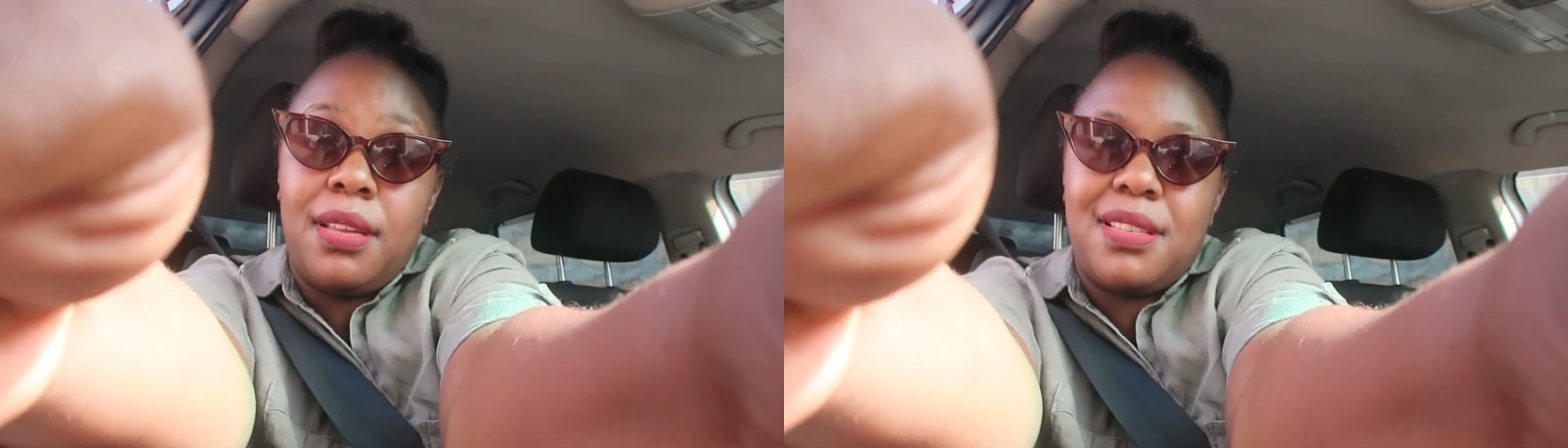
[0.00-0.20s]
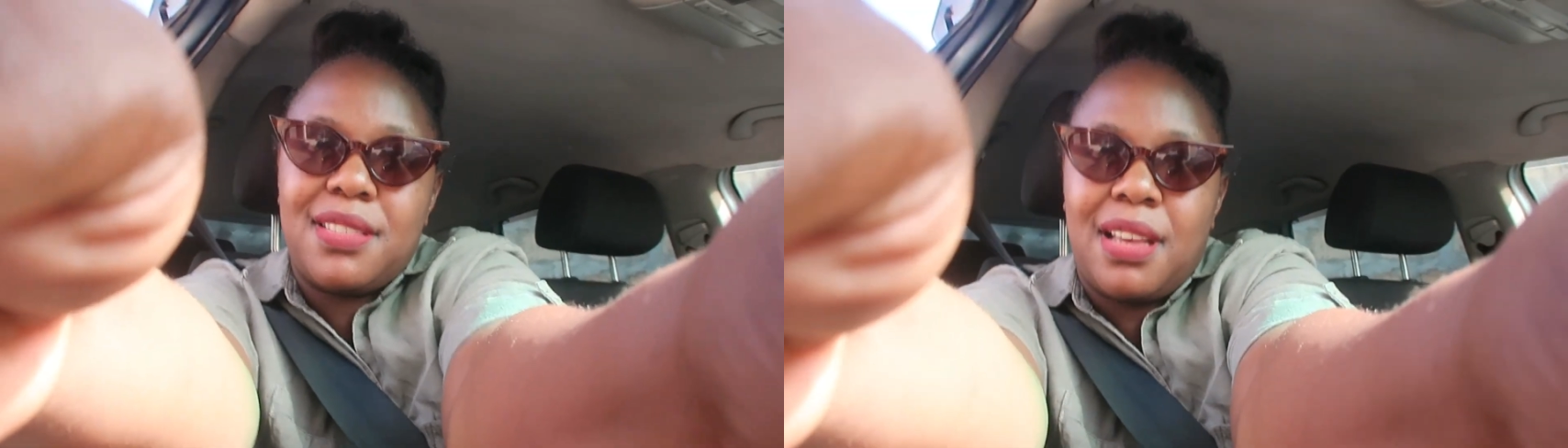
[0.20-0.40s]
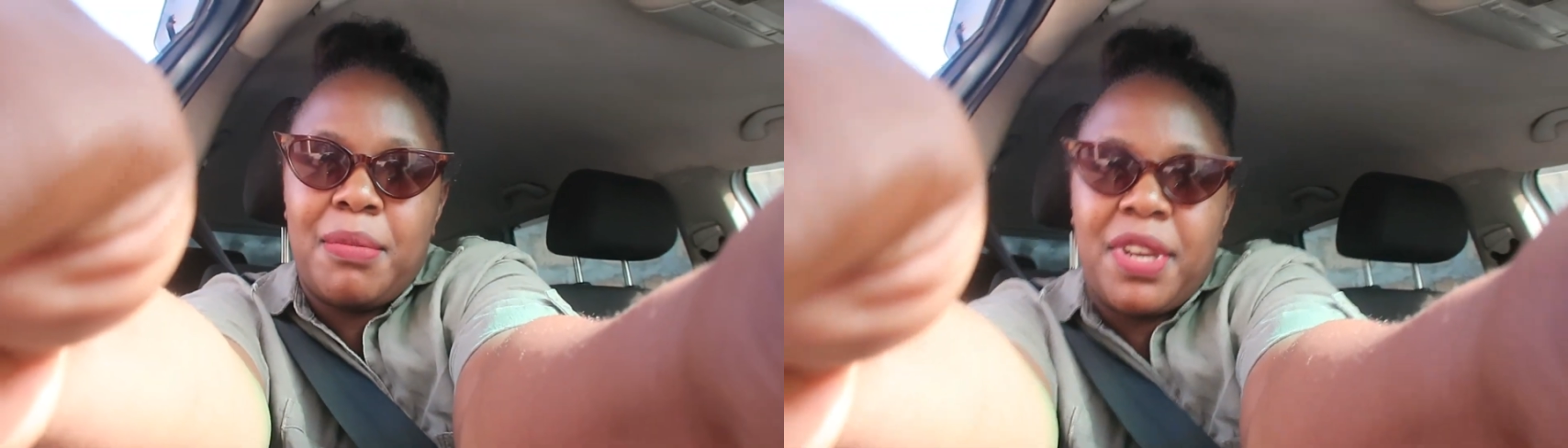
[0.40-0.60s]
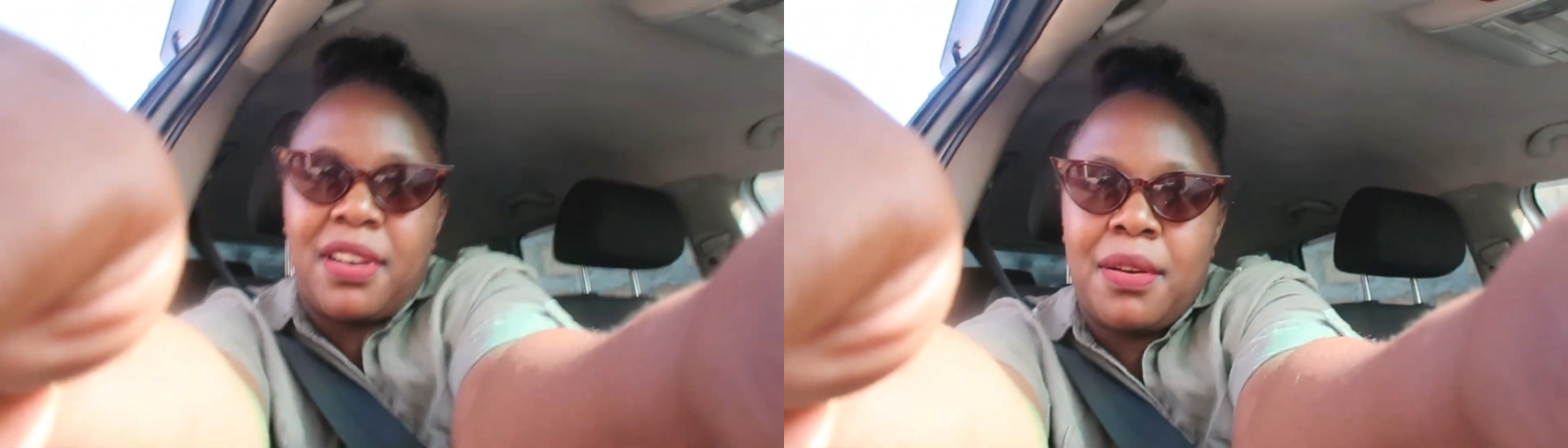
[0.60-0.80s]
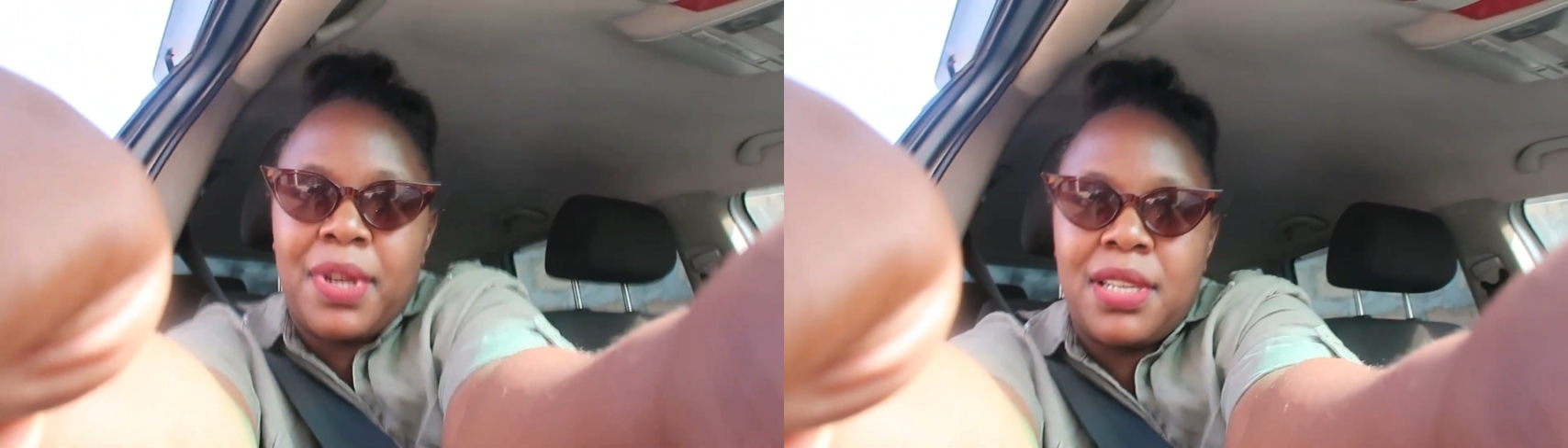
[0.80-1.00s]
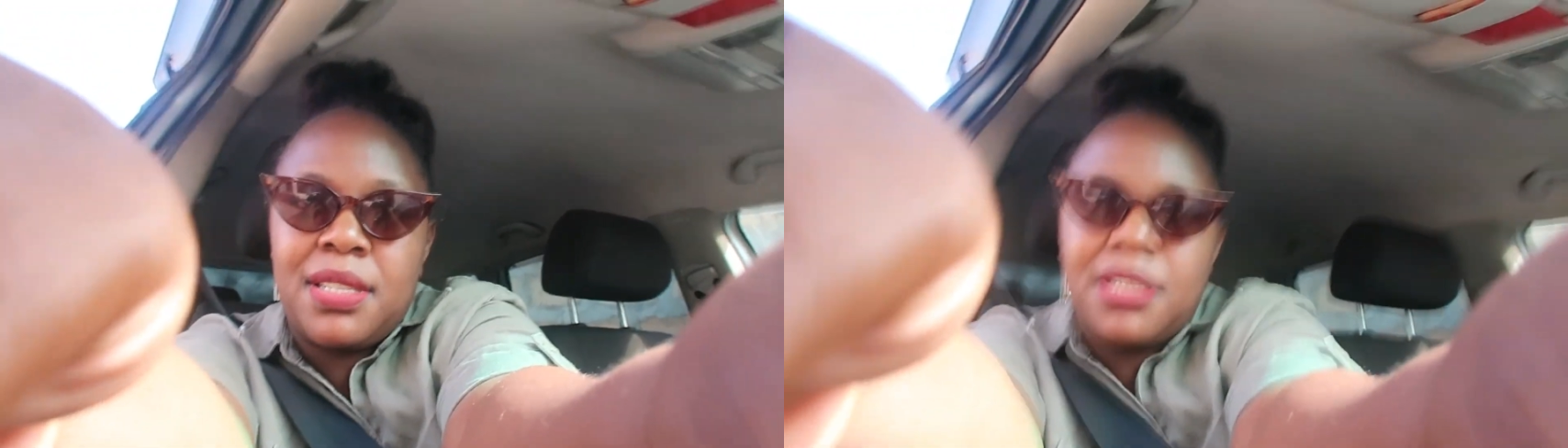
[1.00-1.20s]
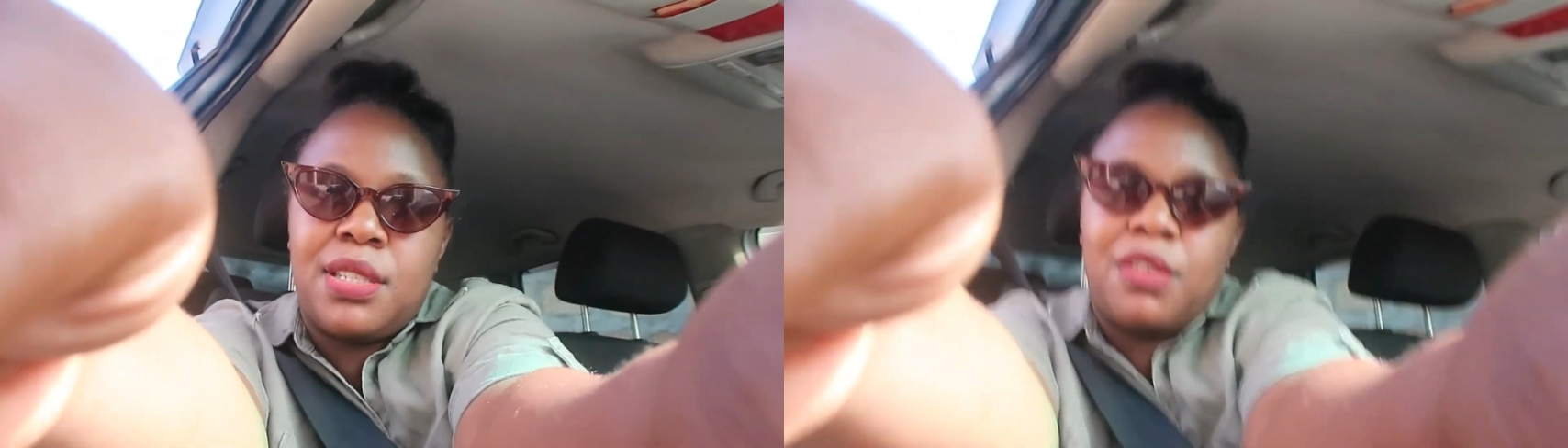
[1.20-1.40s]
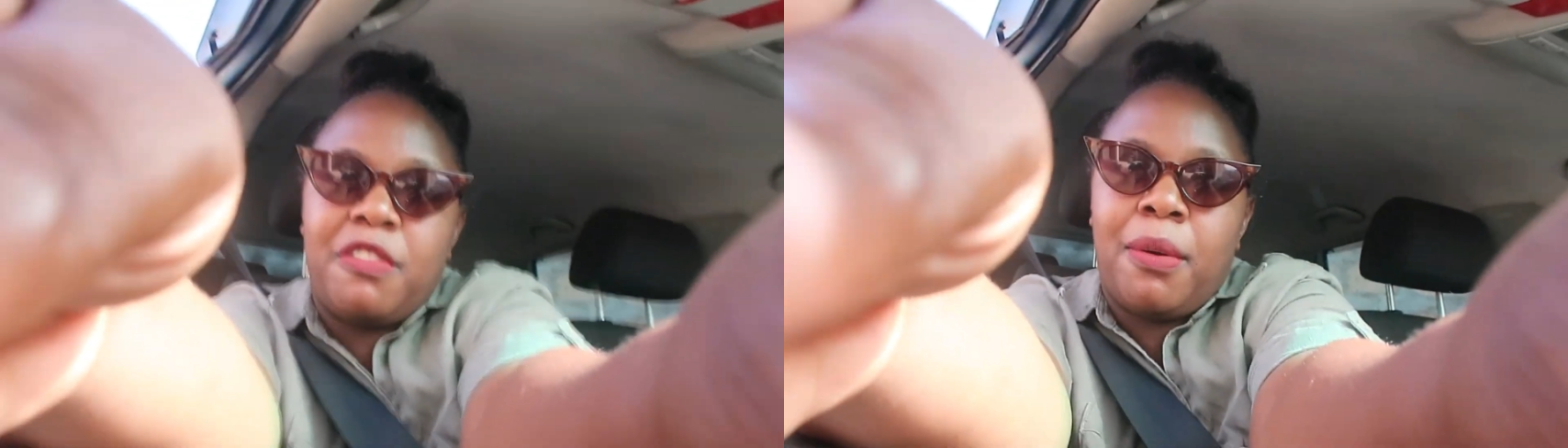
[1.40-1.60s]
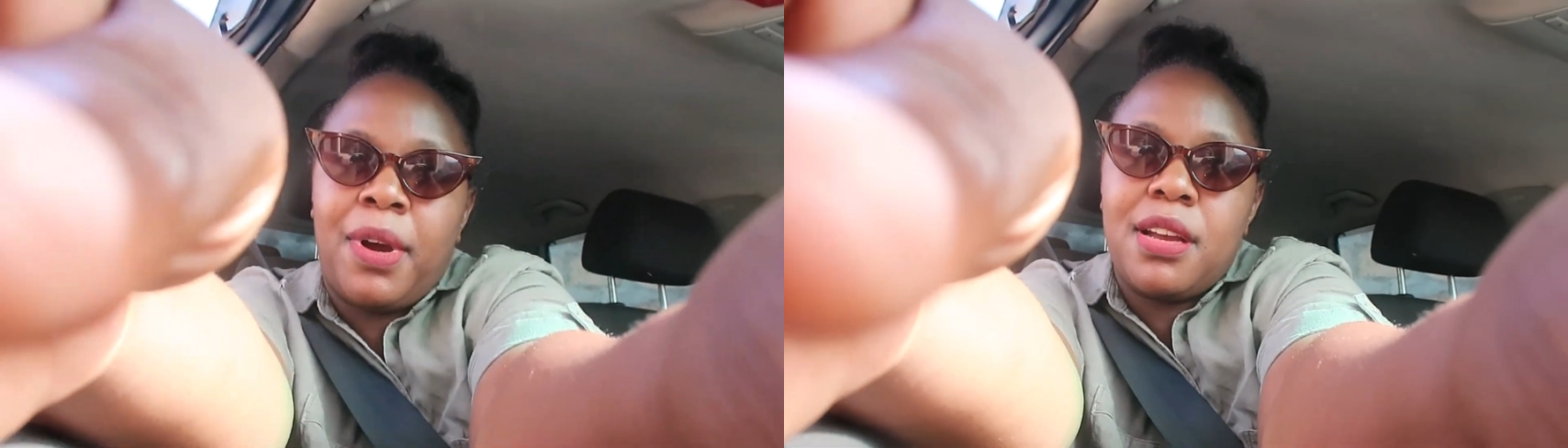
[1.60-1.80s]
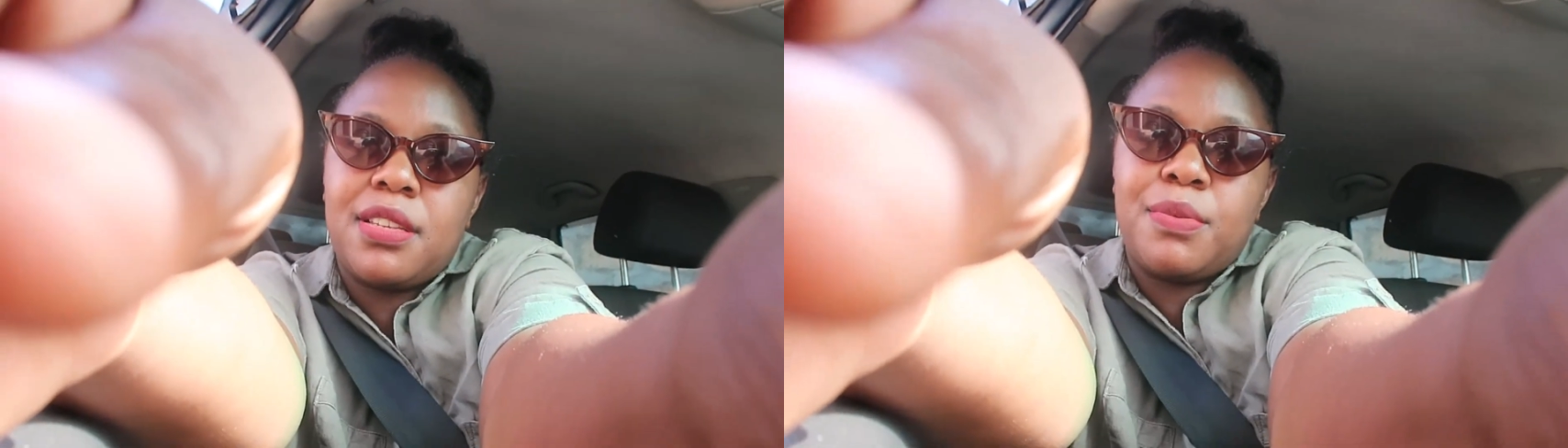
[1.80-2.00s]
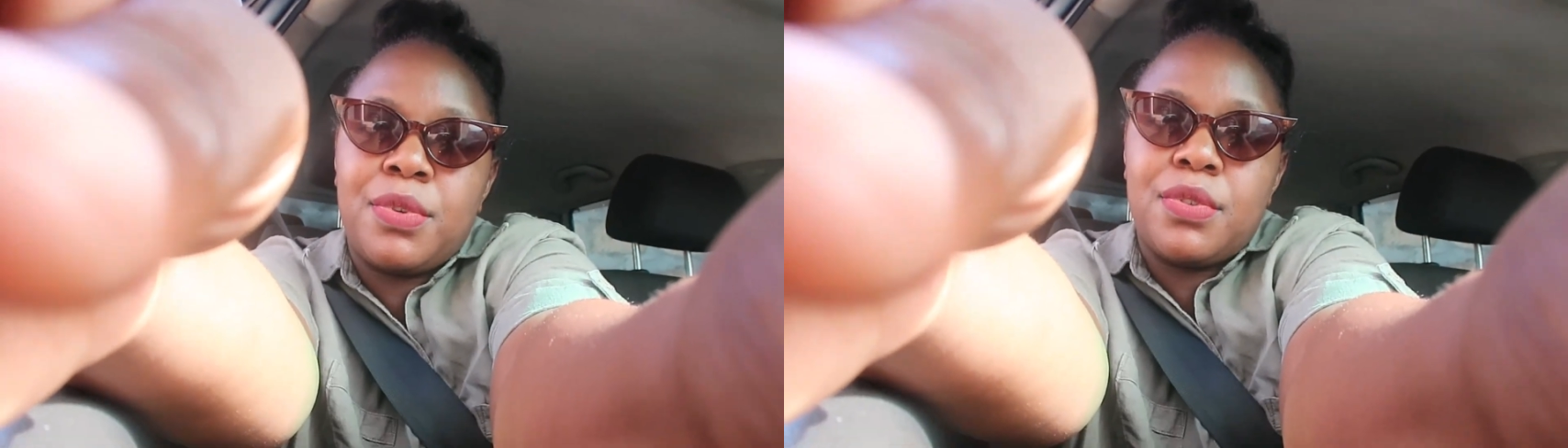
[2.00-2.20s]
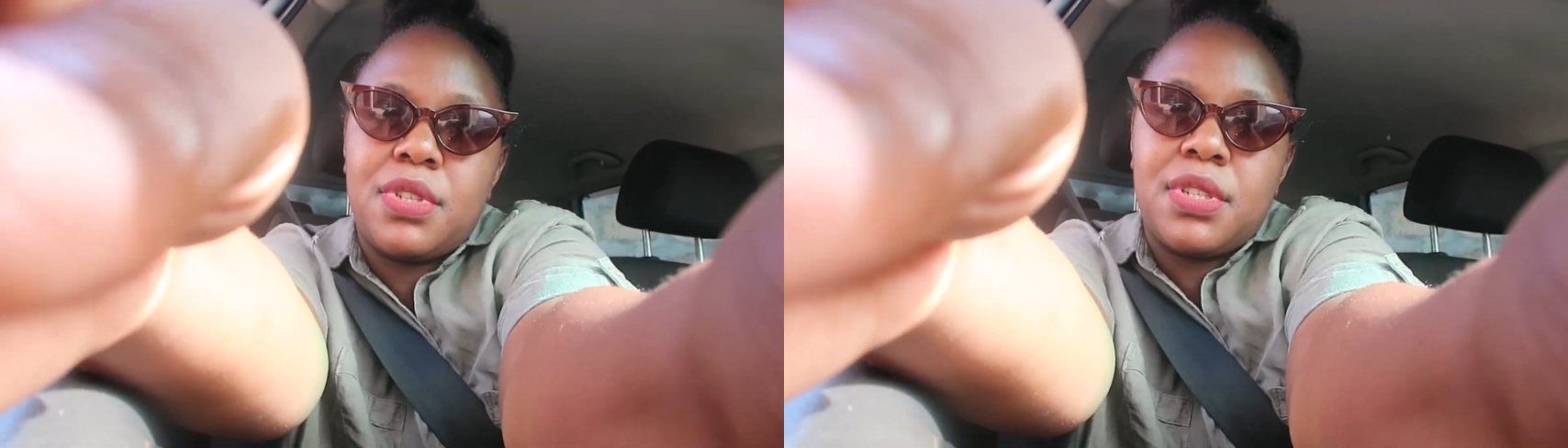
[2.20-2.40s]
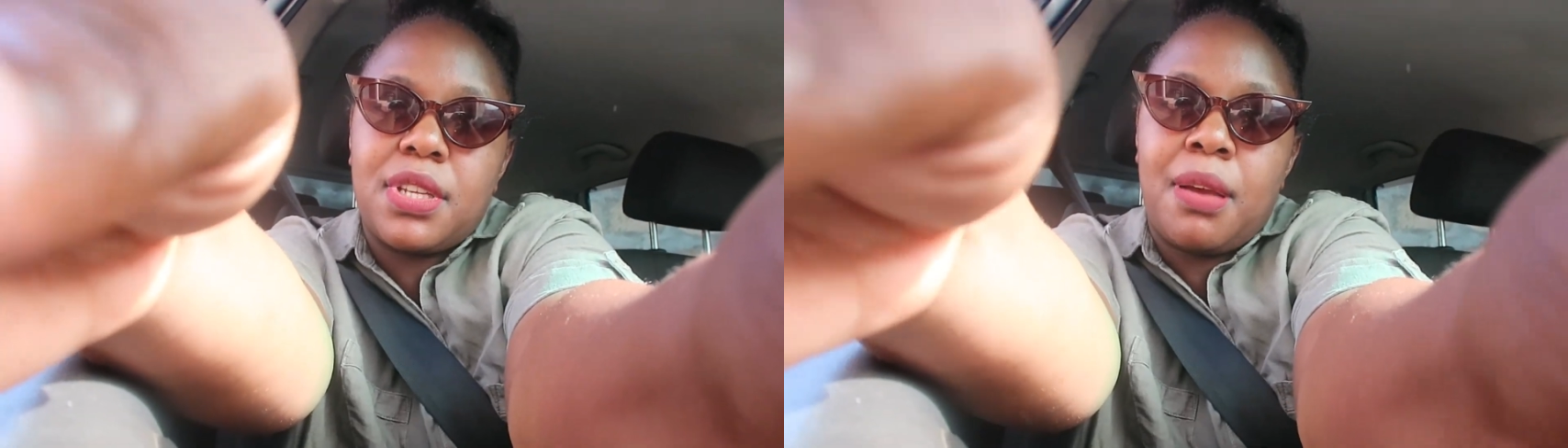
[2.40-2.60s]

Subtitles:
Hey, this camera nowadays, it overworks. We use this